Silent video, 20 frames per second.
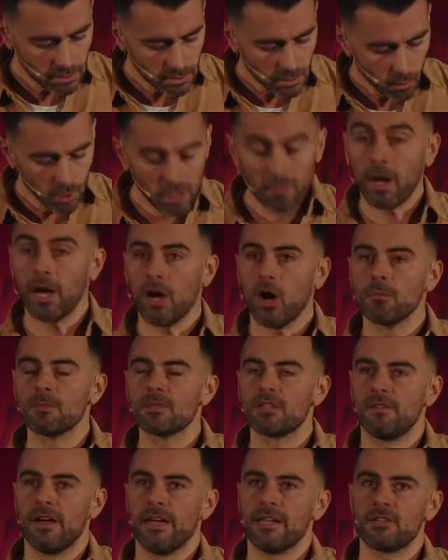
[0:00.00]
One of my
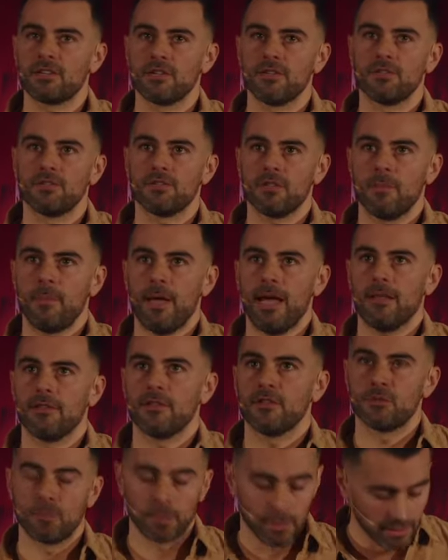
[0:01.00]
observations about
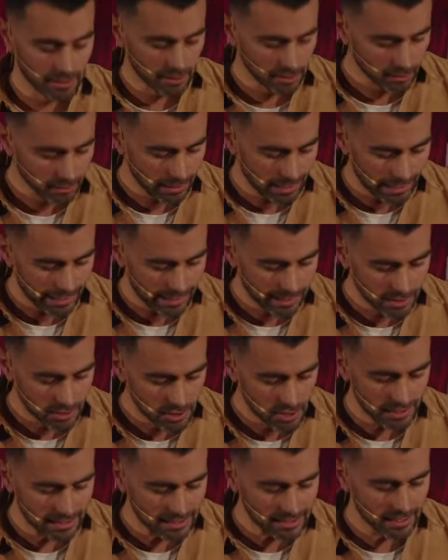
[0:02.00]
this political
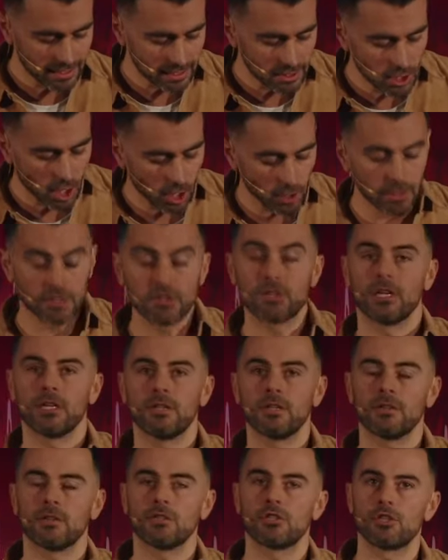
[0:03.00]
age is acknowledging
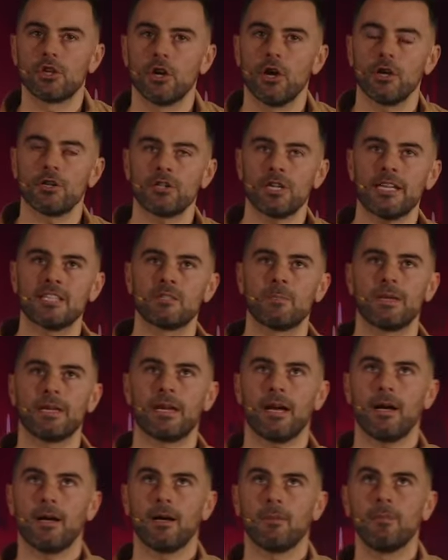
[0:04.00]
that the church has
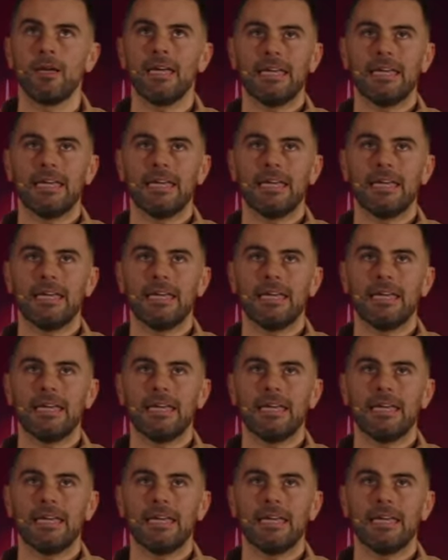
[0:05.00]
become